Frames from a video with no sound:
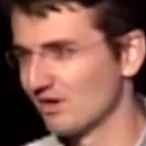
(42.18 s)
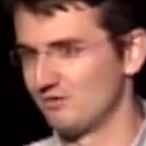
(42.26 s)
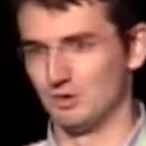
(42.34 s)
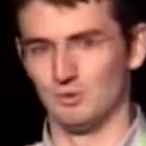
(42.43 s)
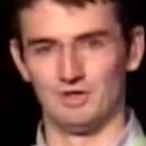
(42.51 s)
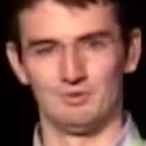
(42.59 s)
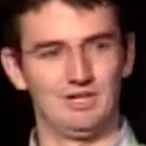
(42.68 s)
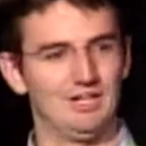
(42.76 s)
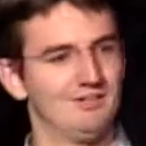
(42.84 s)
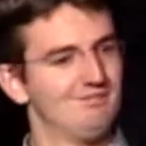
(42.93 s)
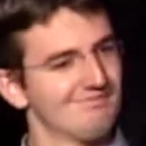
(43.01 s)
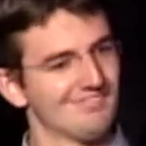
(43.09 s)
if you want to
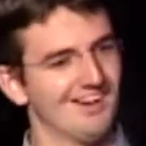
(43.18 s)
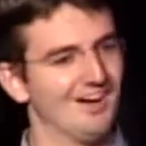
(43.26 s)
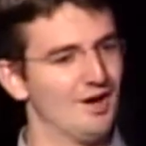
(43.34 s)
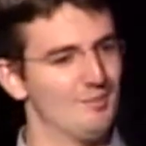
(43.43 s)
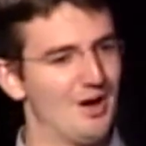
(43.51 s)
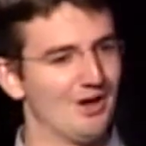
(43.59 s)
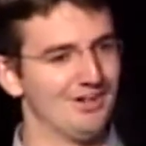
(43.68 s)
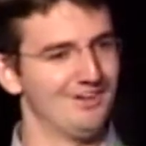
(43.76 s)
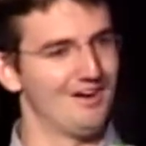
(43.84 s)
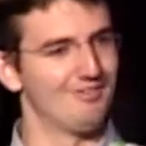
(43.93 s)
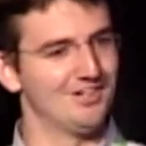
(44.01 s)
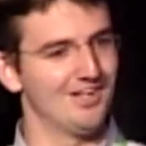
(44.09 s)
read about it
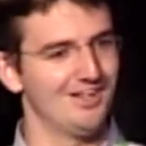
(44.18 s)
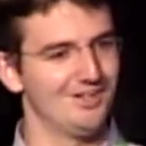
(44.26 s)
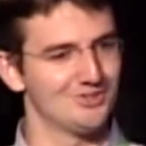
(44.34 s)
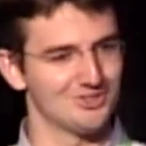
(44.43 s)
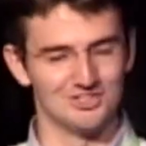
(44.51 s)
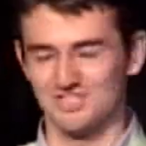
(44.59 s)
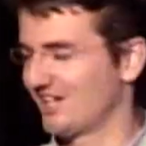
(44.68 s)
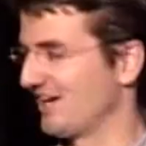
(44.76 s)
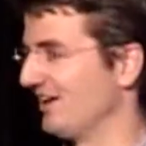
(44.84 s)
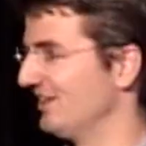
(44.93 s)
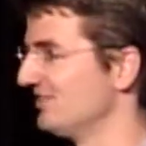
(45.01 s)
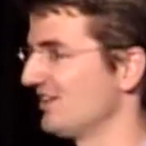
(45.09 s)
every day, you should check
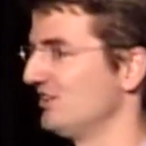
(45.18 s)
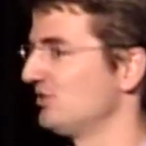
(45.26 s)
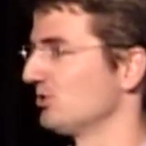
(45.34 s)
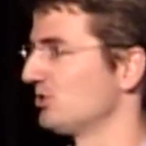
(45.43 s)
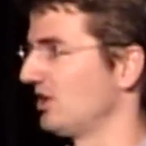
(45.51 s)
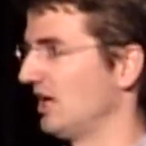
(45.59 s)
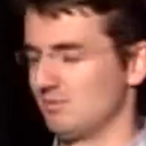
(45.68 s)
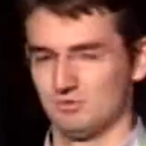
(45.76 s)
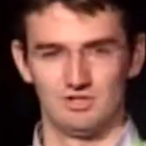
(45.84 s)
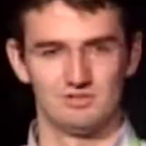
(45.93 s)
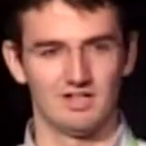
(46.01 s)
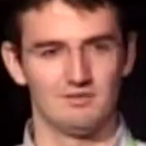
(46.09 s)
out Inside Social Games
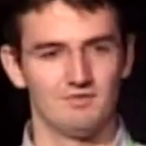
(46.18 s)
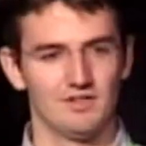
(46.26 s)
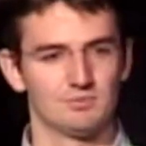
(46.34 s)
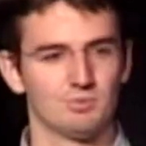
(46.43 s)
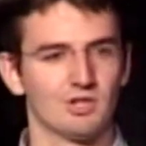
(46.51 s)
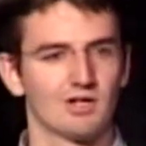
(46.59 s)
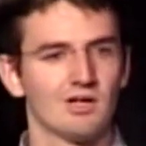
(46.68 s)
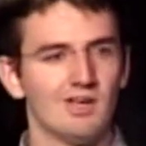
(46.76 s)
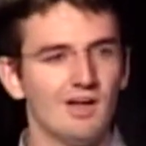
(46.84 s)
or Inside Facebook.